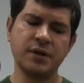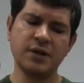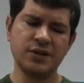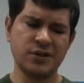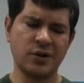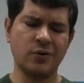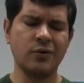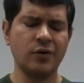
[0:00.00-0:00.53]

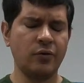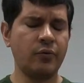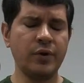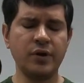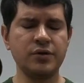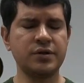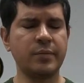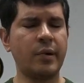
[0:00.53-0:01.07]
So
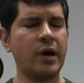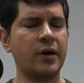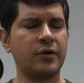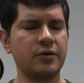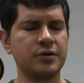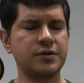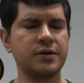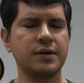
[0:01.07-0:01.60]
reuse the
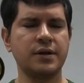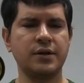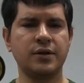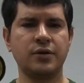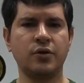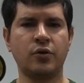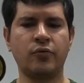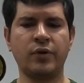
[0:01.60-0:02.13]
bottles,
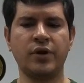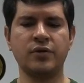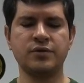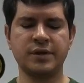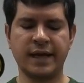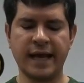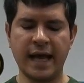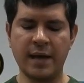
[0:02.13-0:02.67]
don't reuse
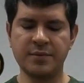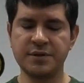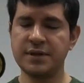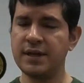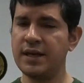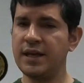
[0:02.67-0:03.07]
the caps.